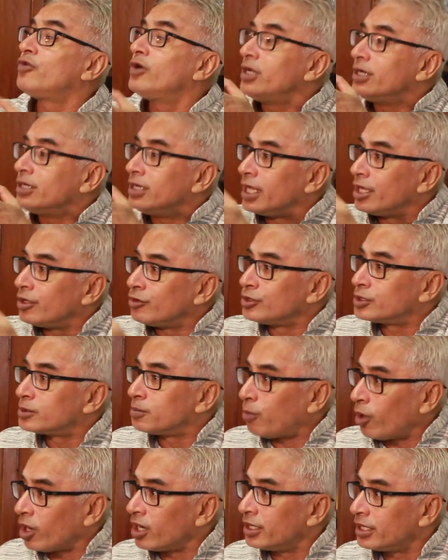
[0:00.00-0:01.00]
also
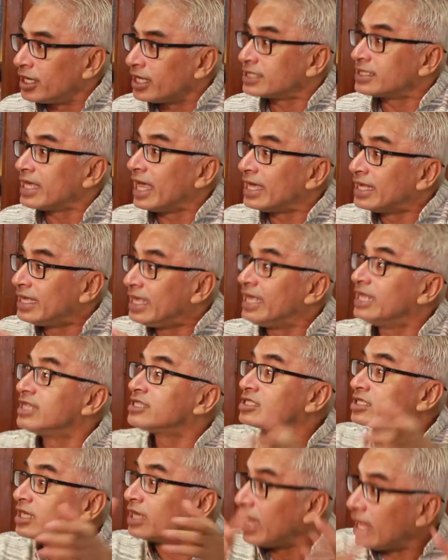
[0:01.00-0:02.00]
bulwark of
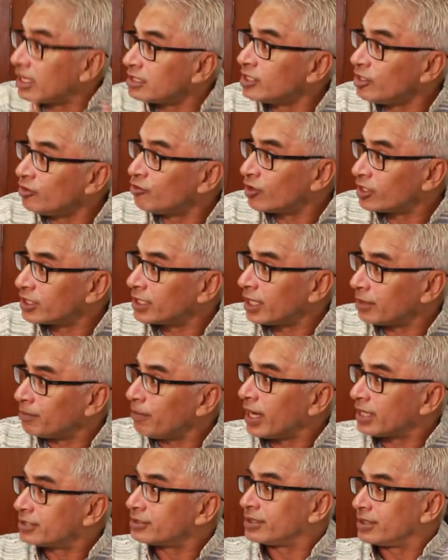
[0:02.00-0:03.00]
Nehru's politics
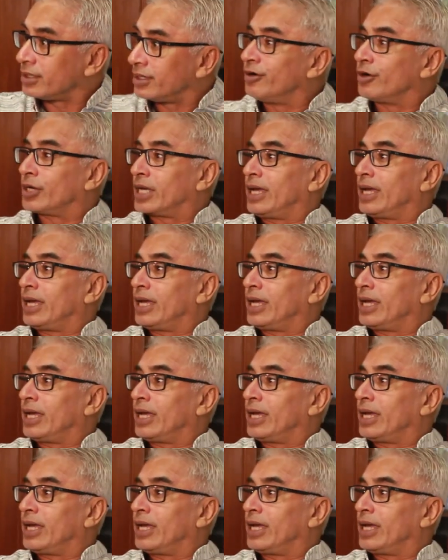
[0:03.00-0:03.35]
against